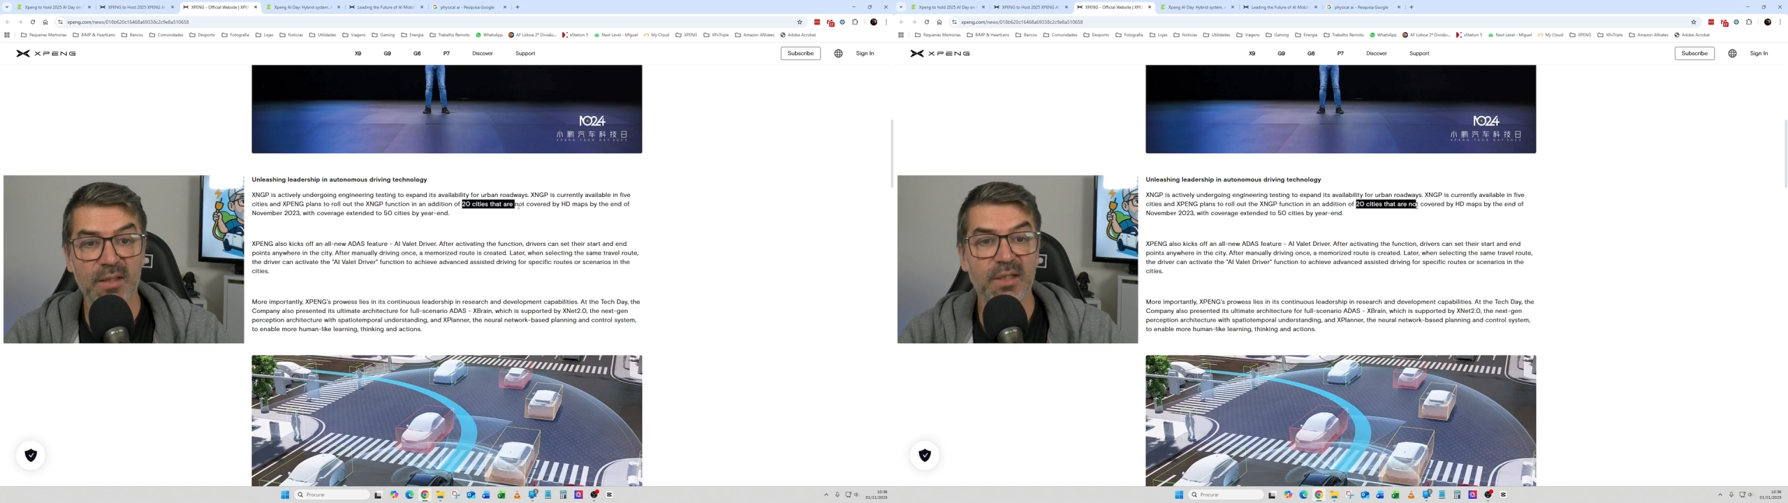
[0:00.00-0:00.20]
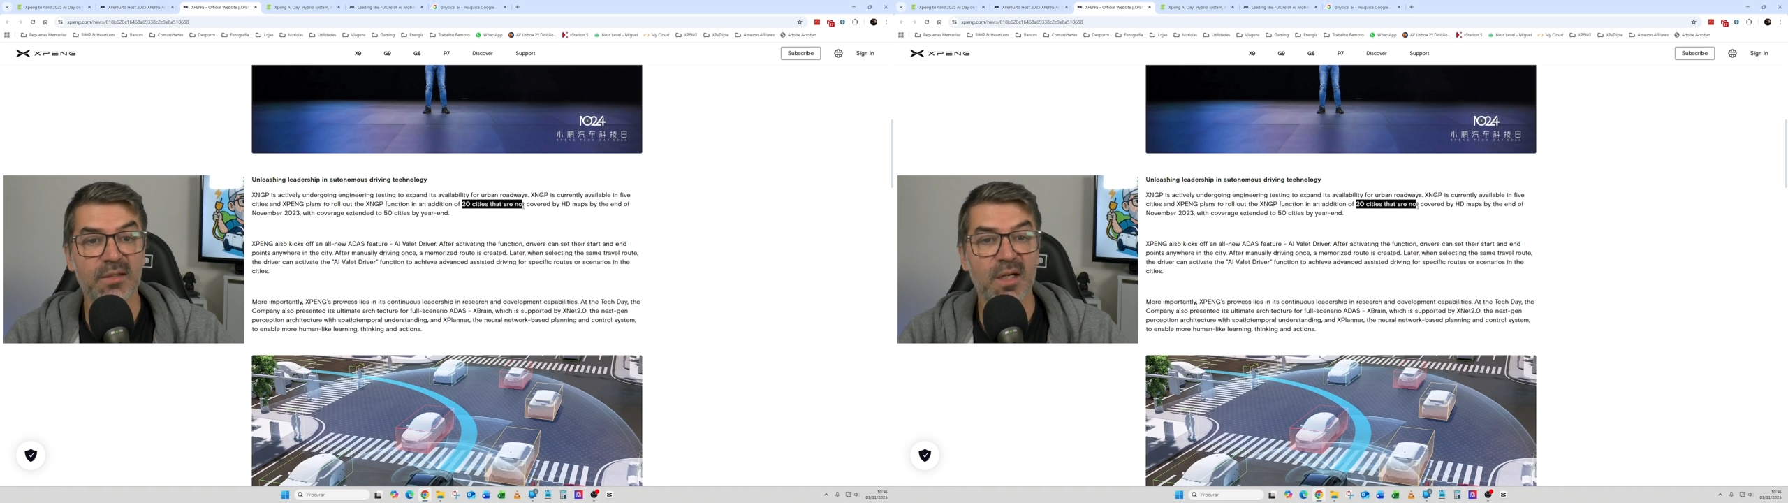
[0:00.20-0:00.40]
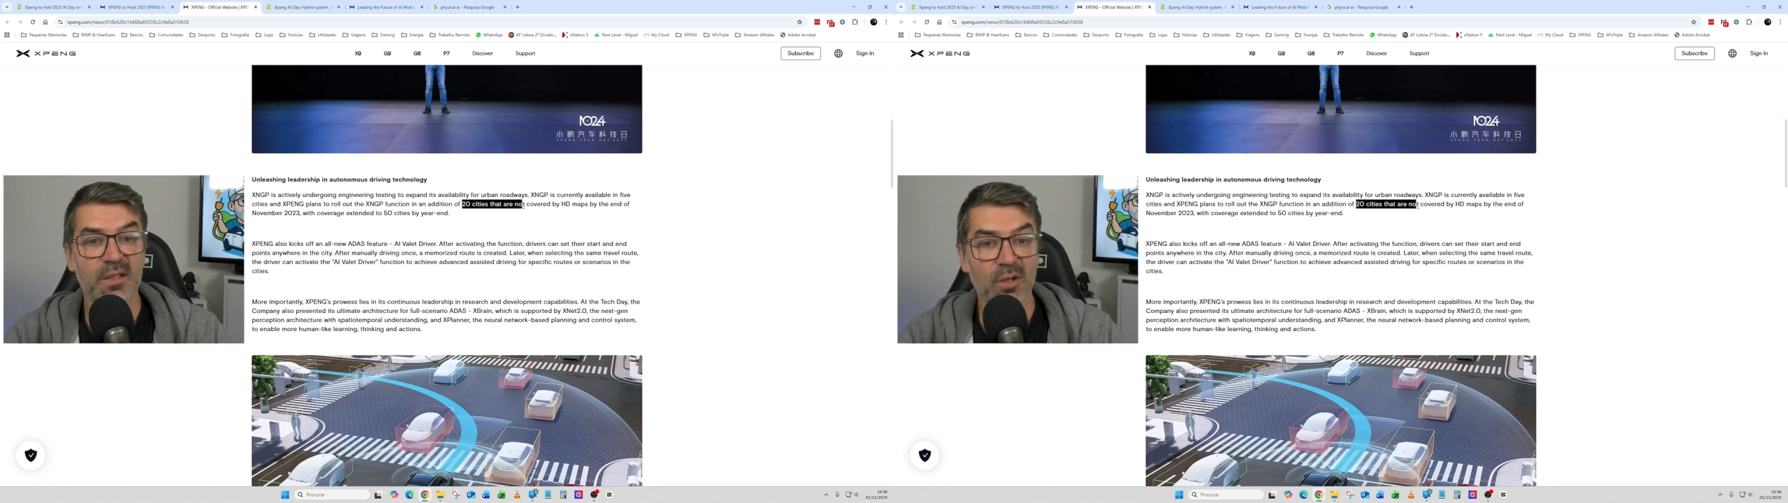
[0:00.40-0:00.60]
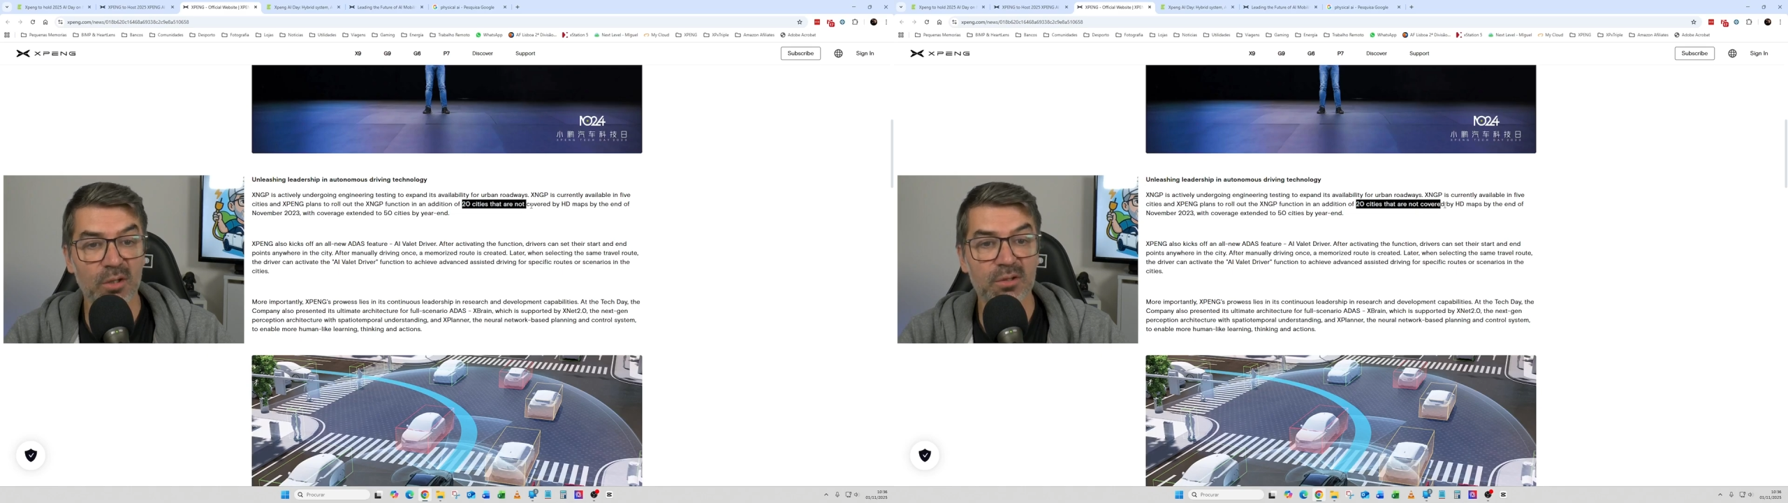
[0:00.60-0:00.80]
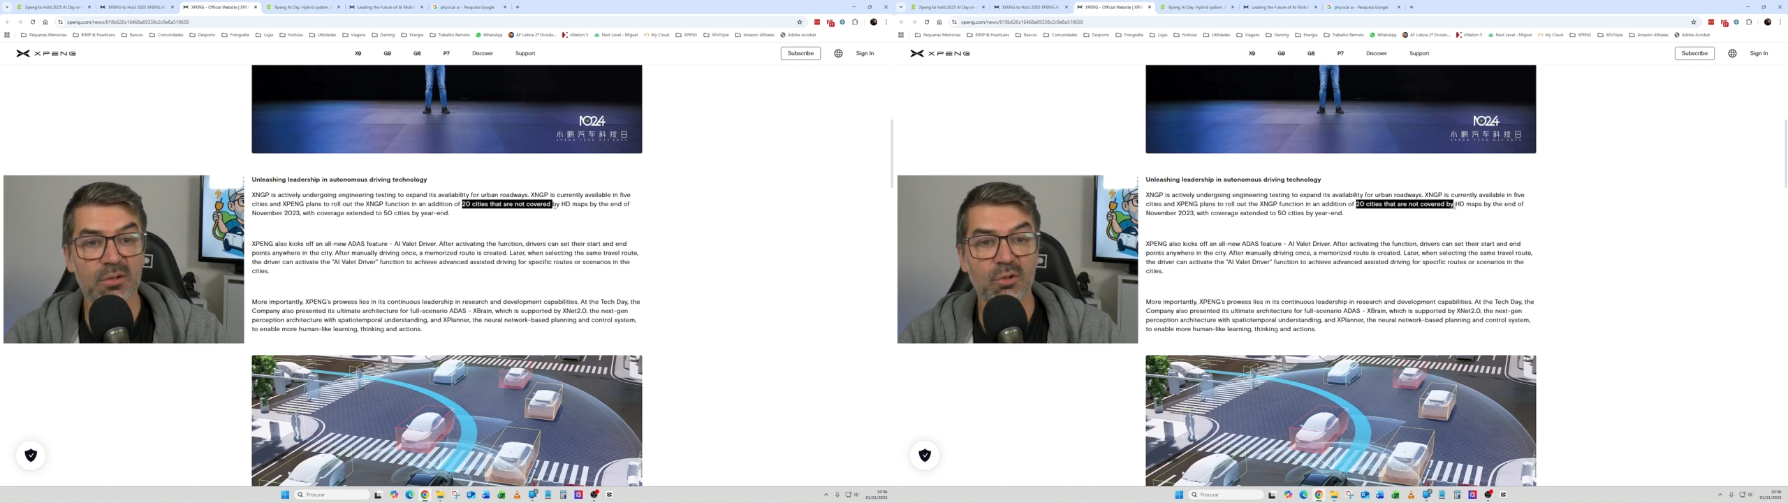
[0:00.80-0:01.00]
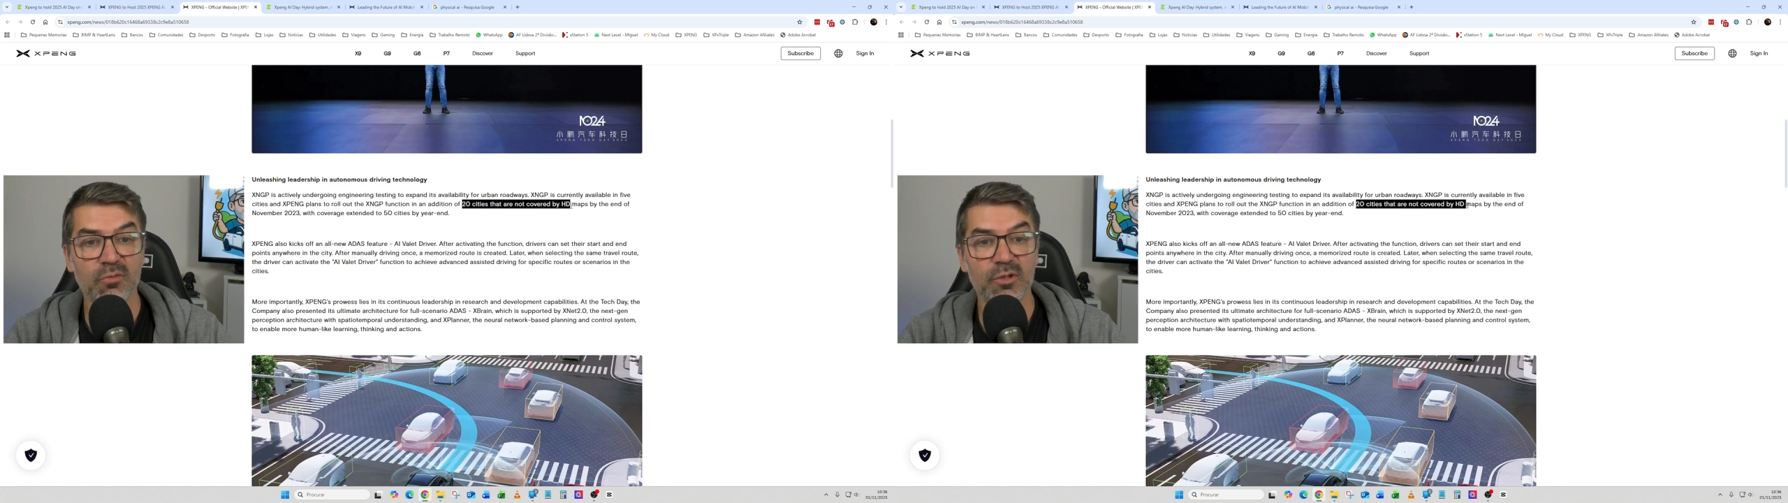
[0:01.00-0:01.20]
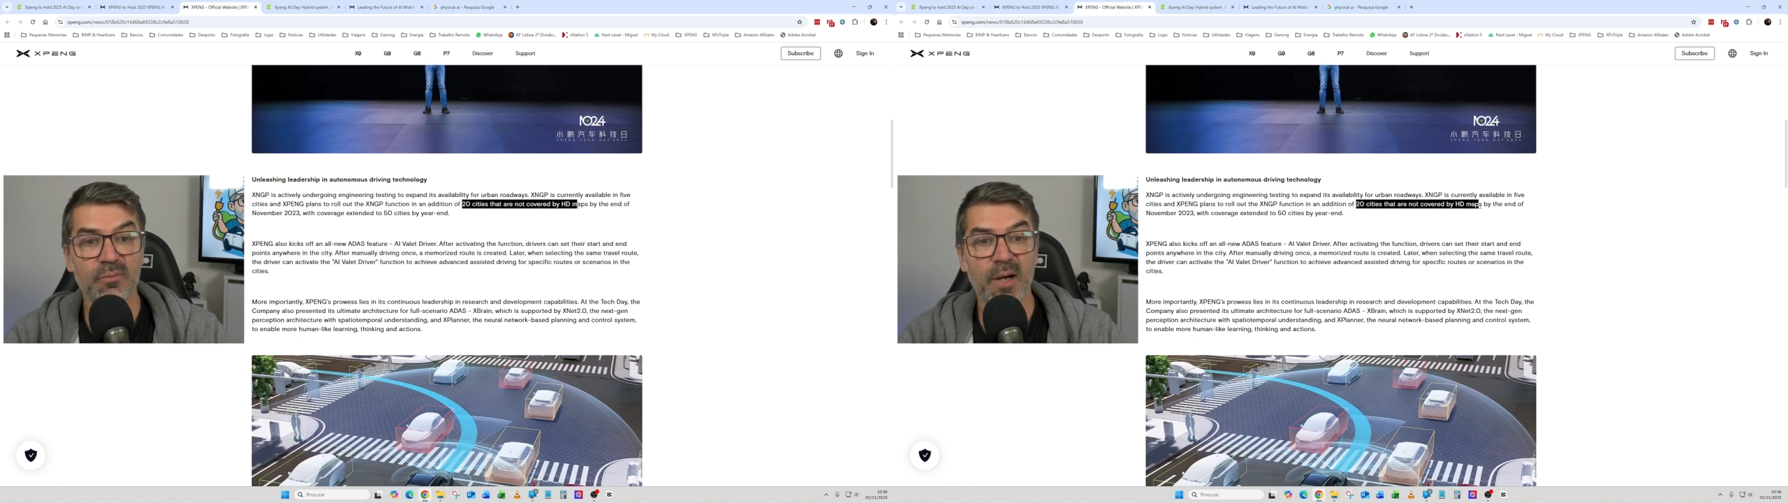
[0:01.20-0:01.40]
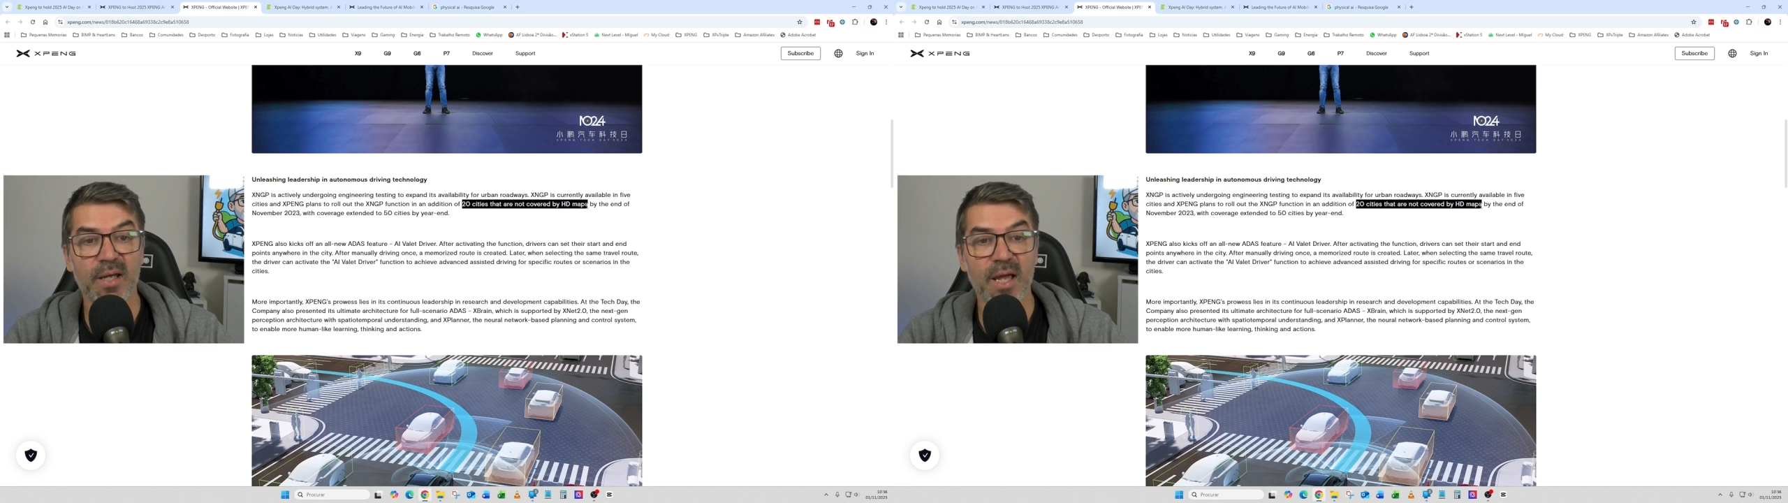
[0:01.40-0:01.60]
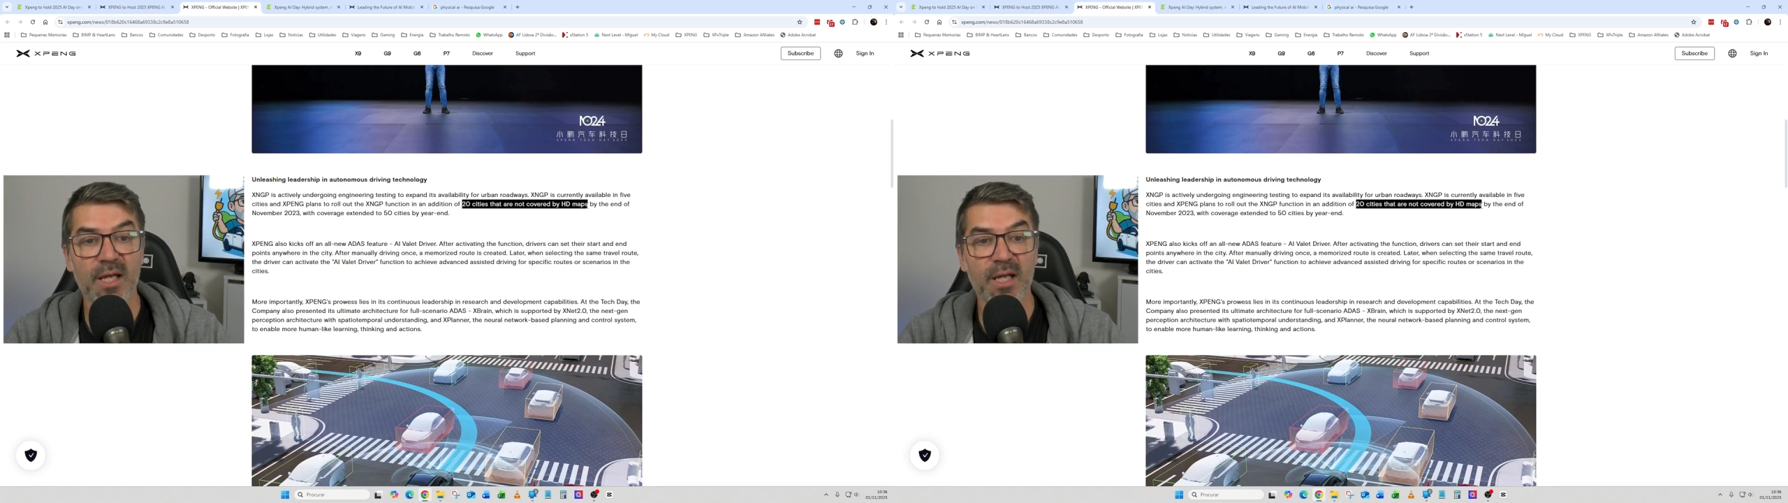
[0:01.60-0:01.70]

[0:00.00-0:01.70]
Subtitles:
that are not covered by